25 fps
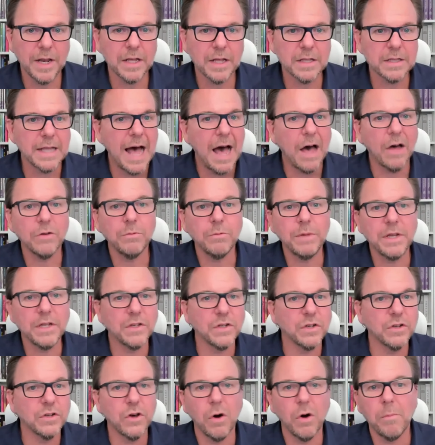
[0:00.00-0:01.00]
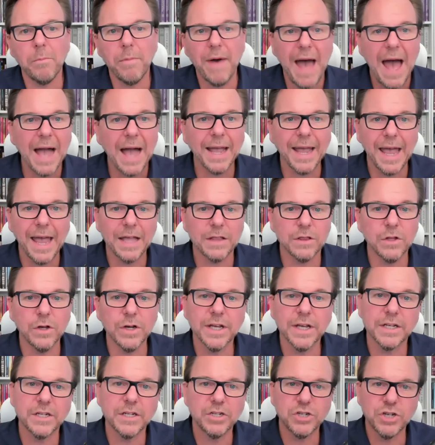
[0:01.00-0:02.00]
it allowed me to go back and
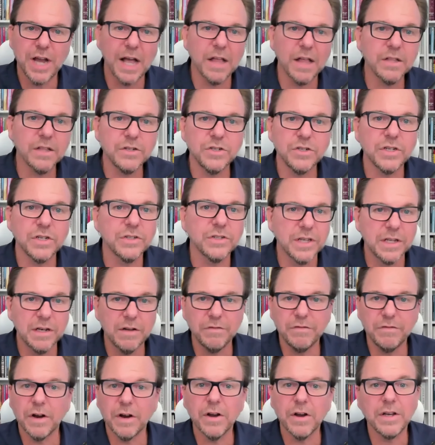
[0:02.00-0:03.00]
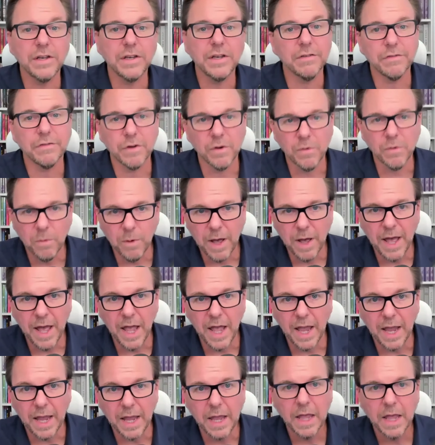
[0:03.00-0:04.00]
look at challenges in a very different
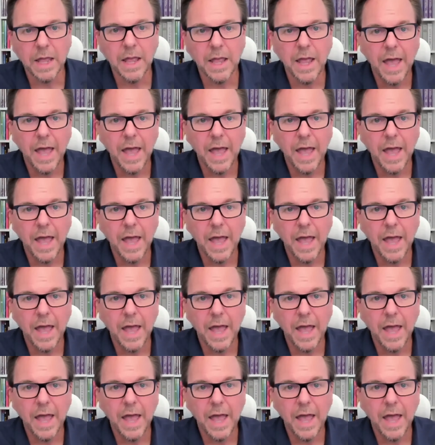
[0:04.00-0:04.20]
way